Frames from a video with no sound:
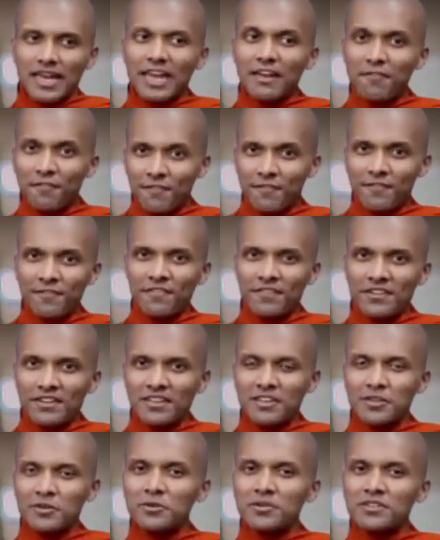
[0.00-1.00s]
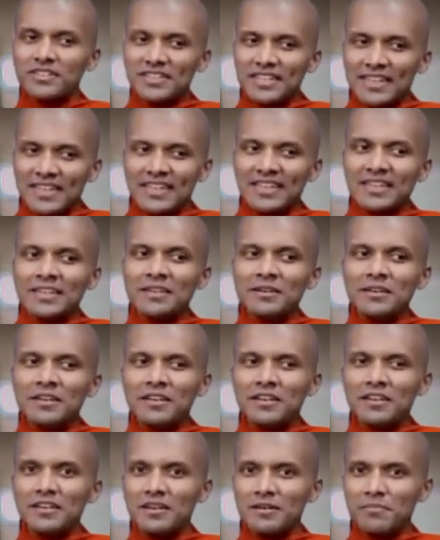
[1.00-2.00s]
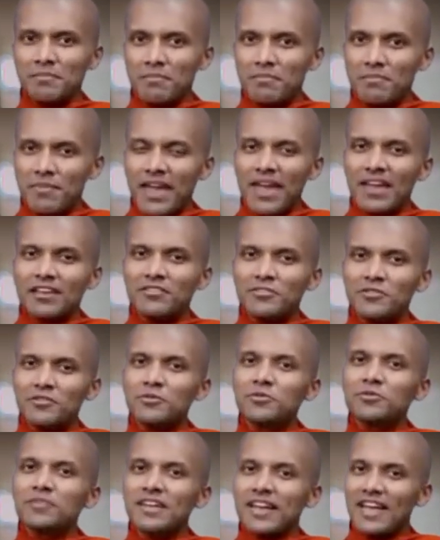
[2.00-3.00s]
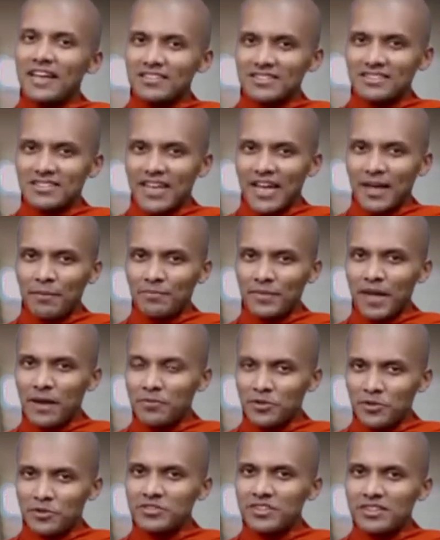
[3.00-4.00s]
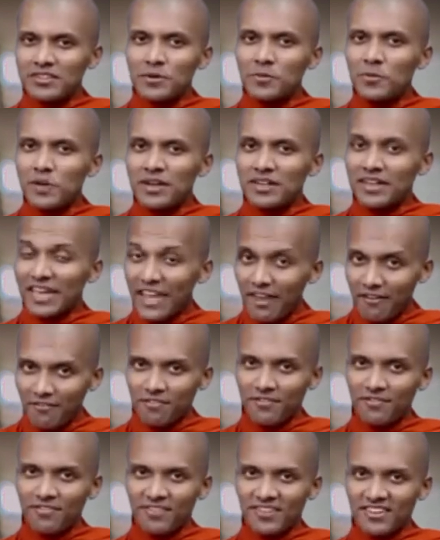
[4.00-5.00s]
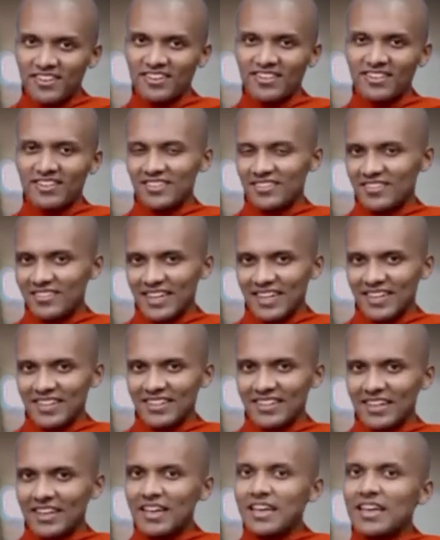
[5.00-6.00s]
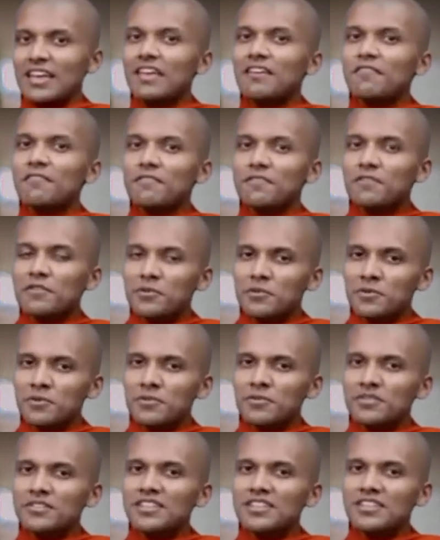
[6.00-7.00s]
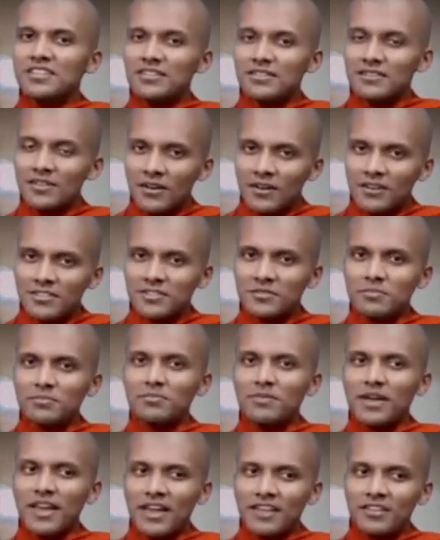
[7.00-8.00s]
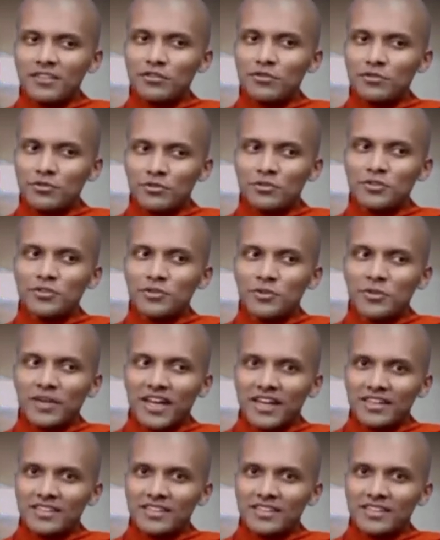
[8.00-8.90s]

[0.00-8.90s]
if you didn't make through the exam, I'm using the word if, right? If you did not make through your